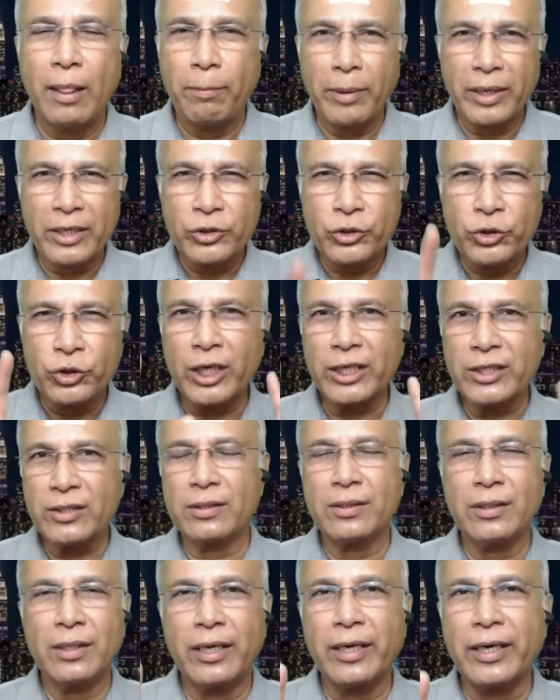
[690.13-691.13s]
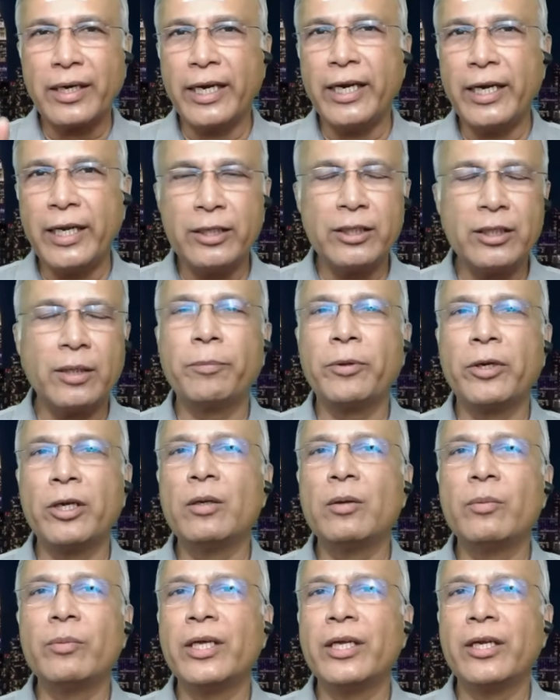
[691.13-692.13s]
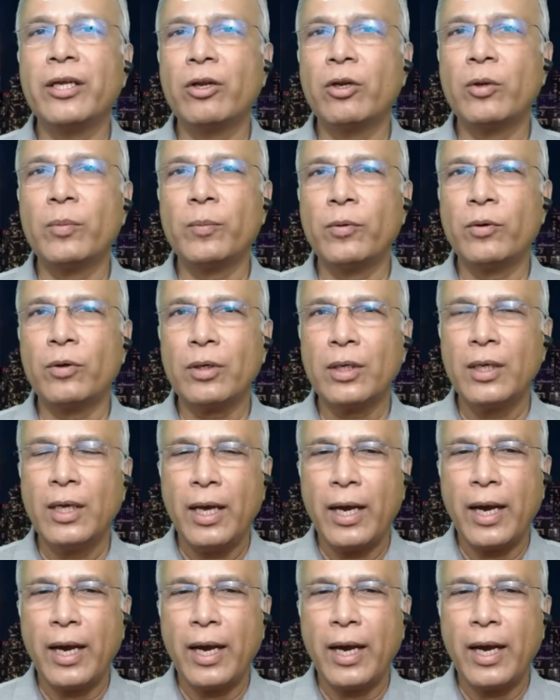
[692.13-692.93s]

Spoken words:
But just reading the preliminary report,